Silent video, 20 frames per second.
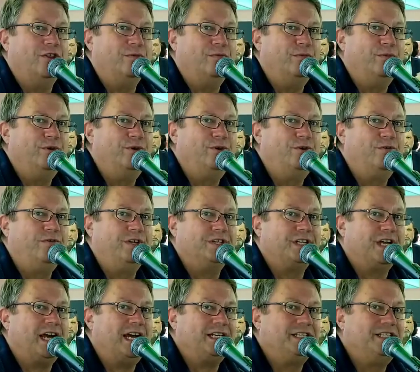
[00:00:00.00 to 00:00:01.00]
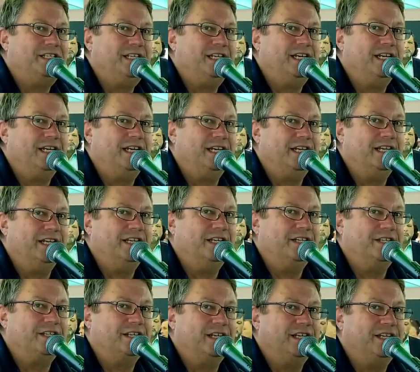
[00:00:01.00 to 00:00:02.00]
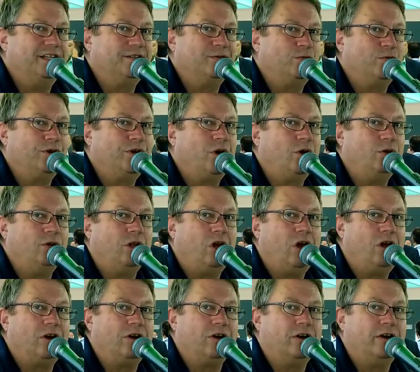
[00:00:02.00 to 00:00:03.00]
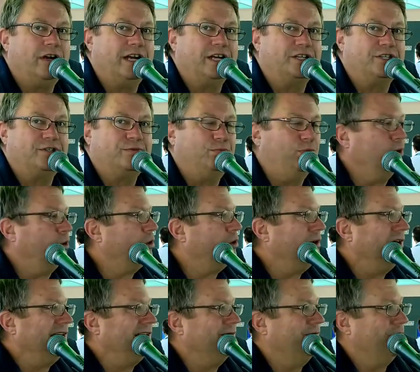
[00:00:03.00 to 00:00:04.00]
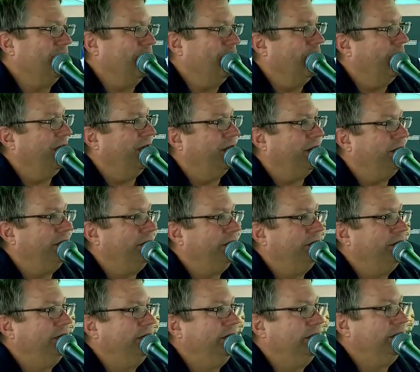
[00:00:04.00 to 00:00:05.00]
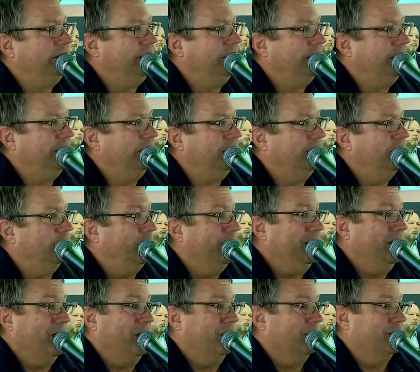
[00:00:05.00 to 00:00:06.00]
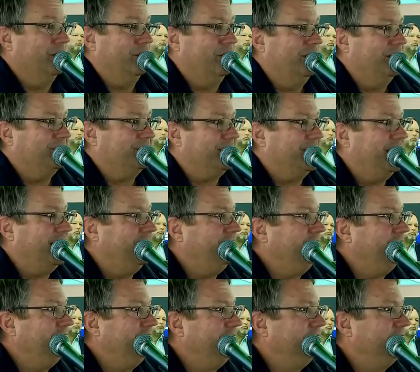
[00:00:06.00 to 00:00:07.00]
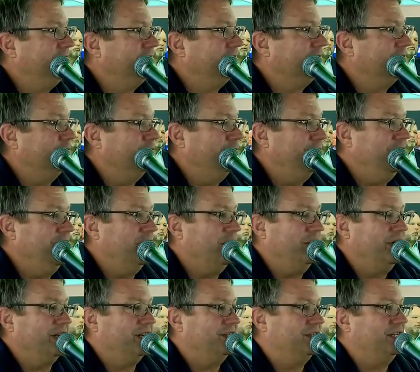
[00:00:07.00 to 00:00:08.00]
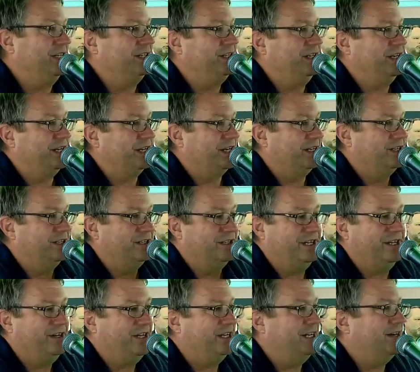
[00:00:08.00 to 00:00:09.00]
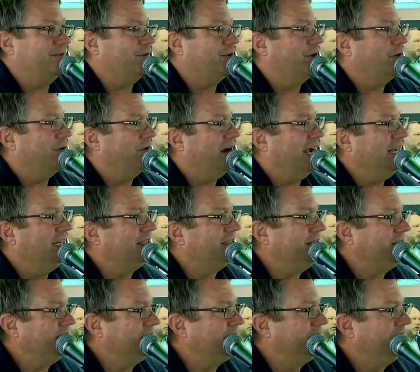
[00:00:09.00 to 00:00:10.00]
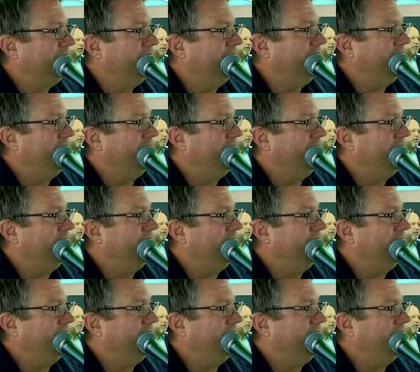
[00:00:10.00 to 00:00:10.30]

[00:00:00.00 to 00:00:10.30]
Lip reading: The move as I see it is we're no longer exploring for oil. We know where the oil's at. We know it exists in a gazillion different horizons.